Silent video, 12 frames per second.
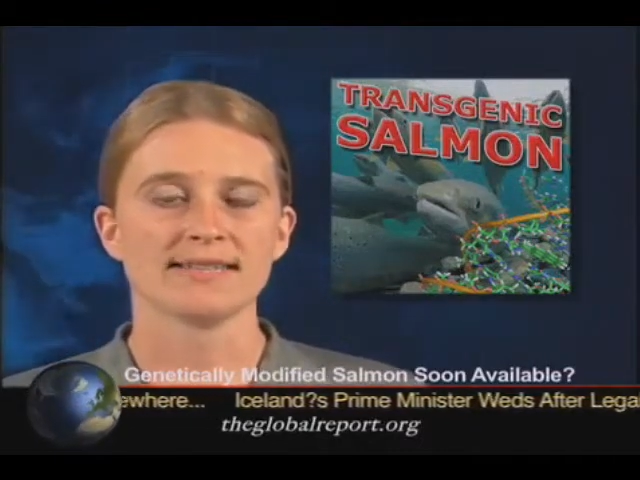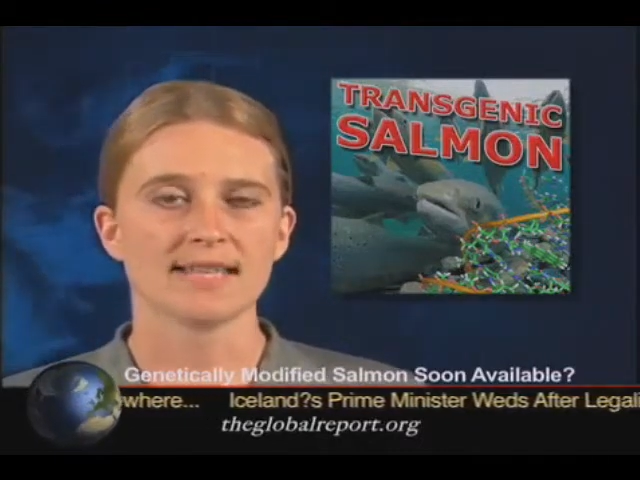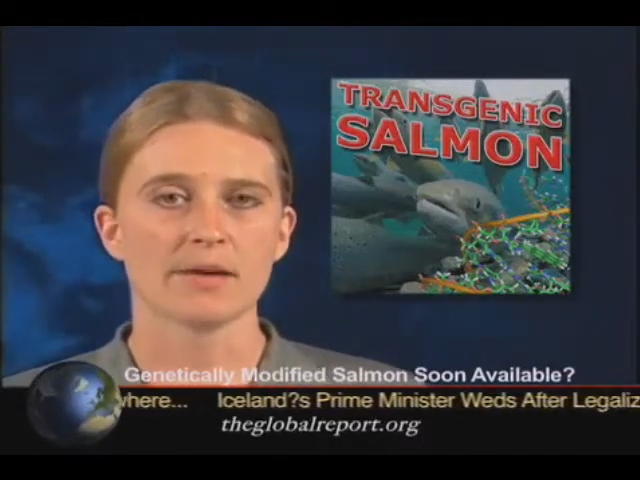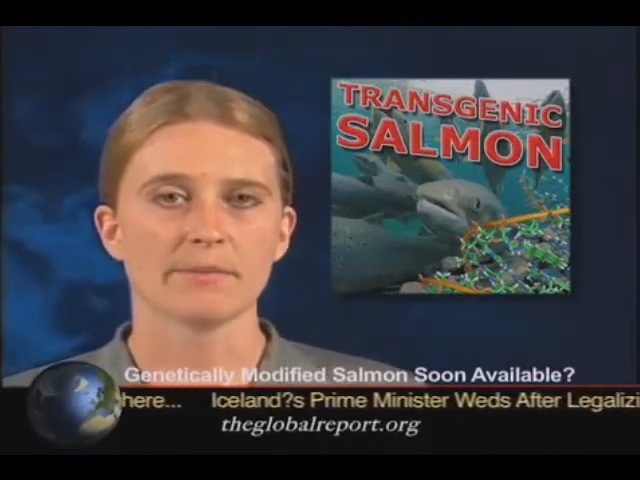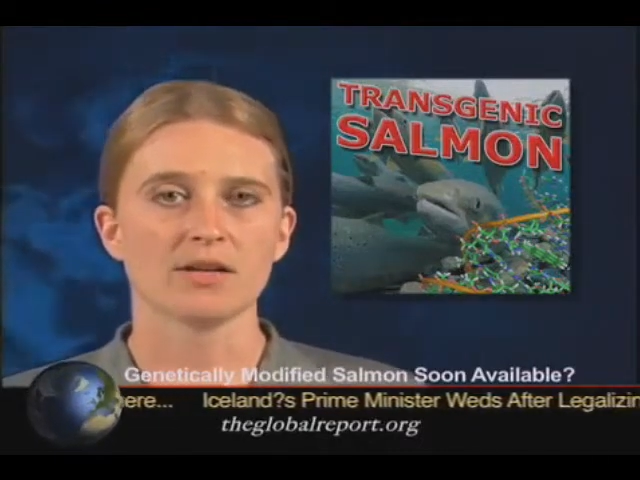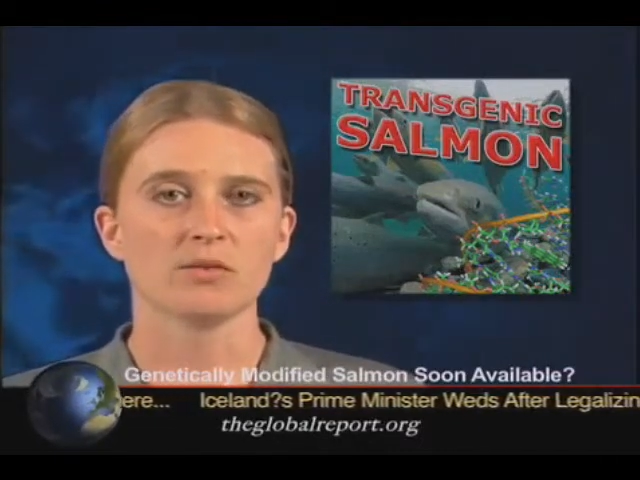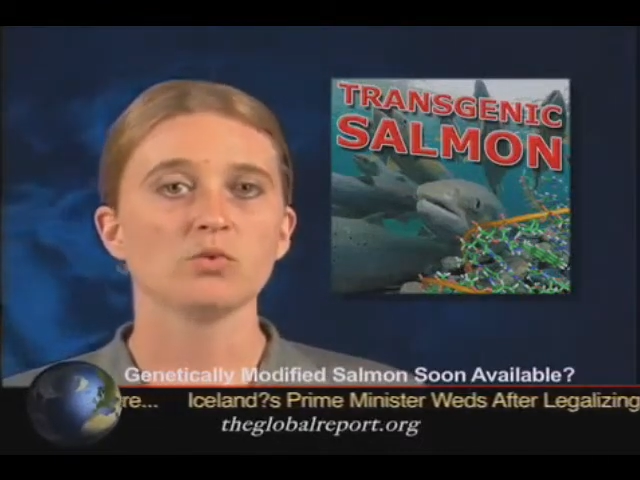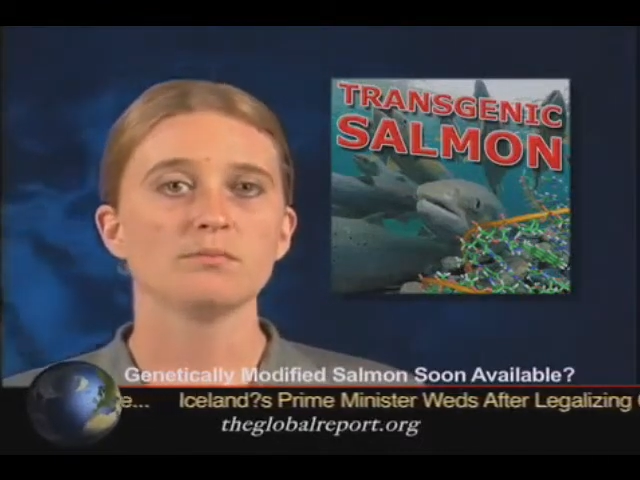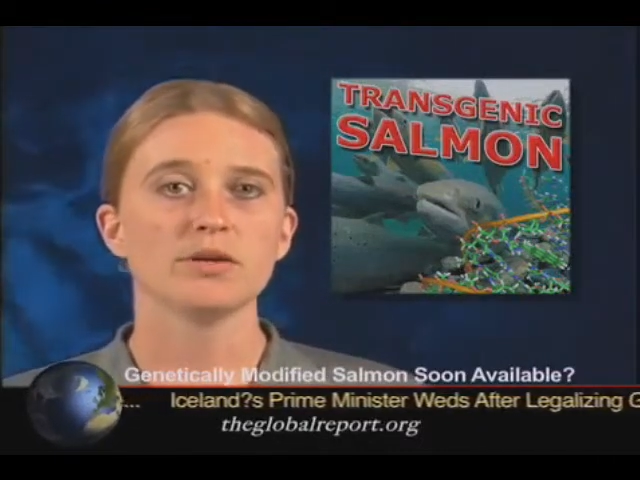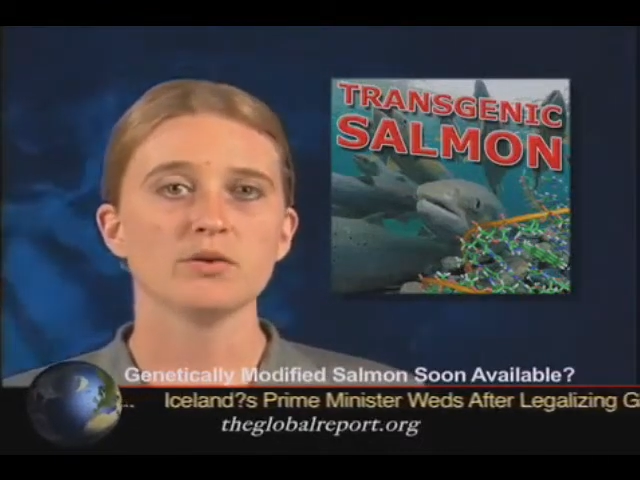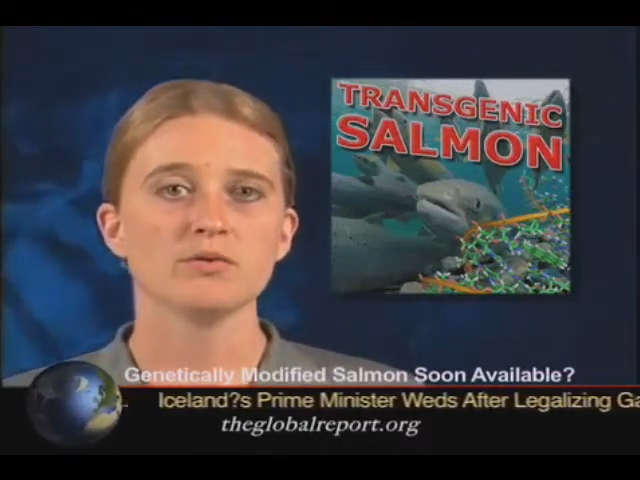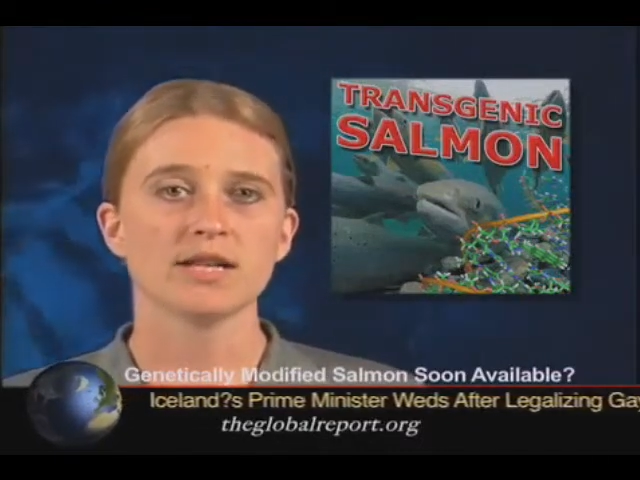salmon will
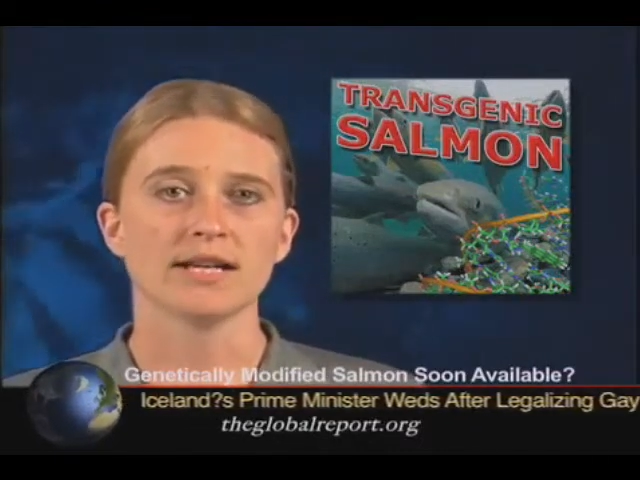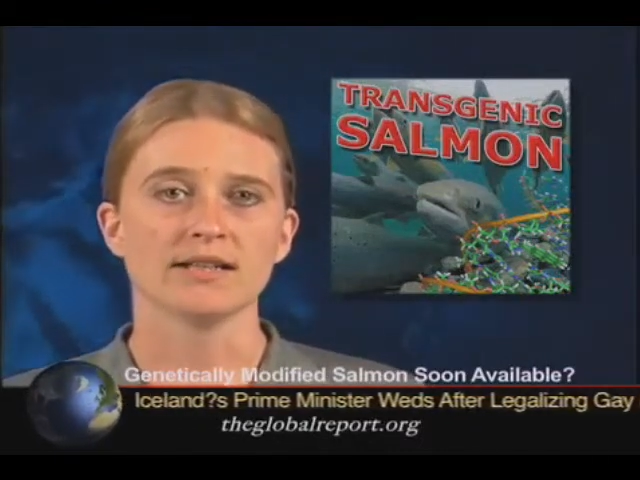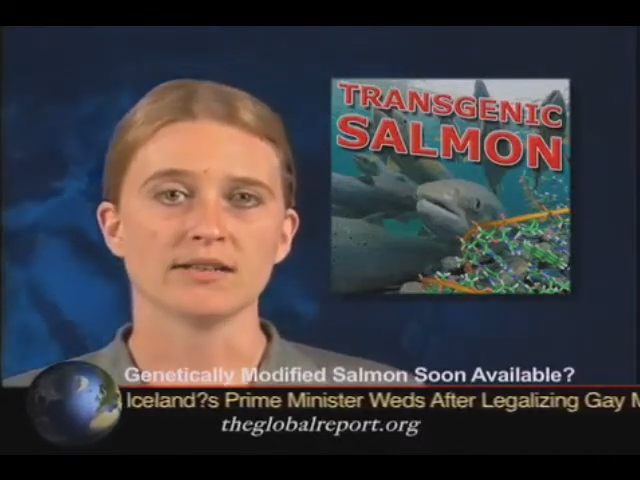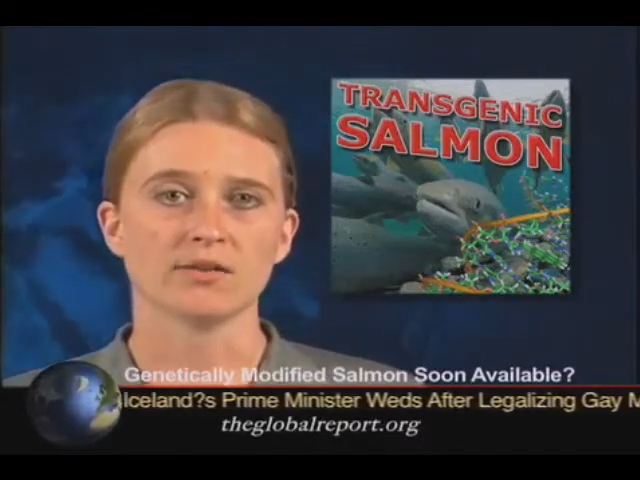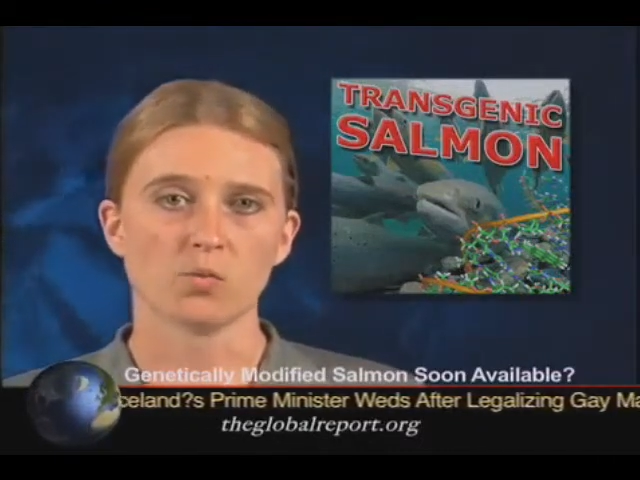mutate in the